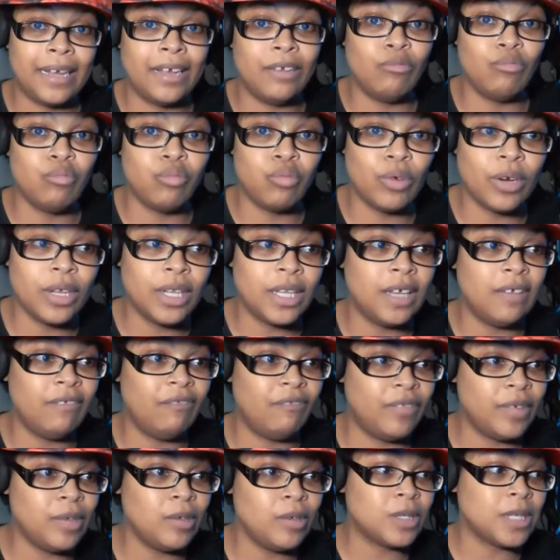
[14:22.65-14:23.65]
It really
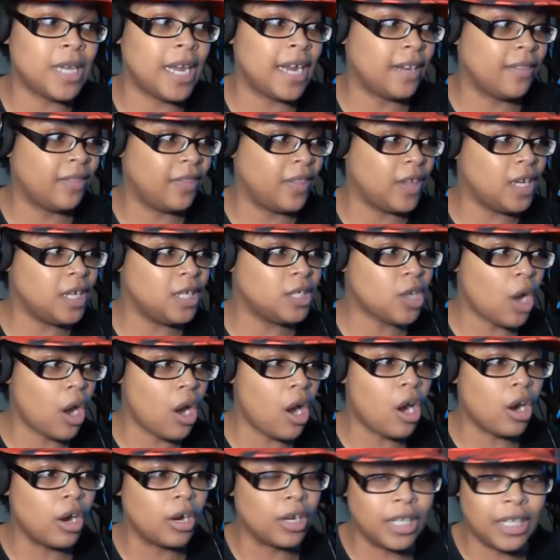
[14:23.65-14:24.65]
feels like these
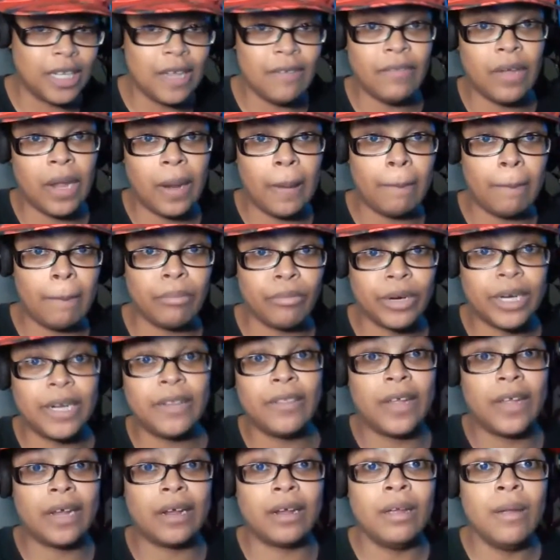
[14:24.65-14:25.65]
are living,
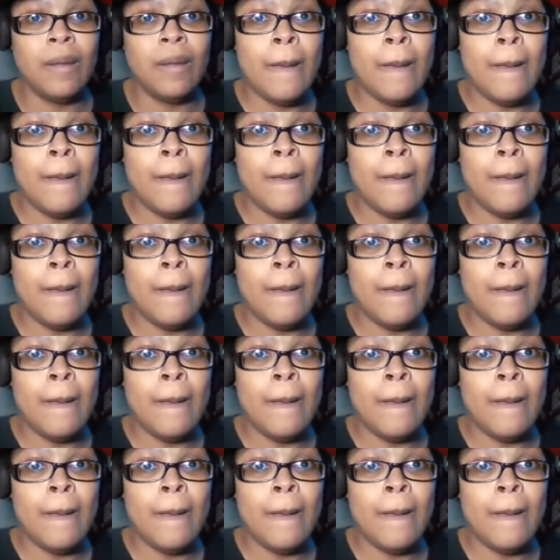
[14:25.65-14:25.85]
breathing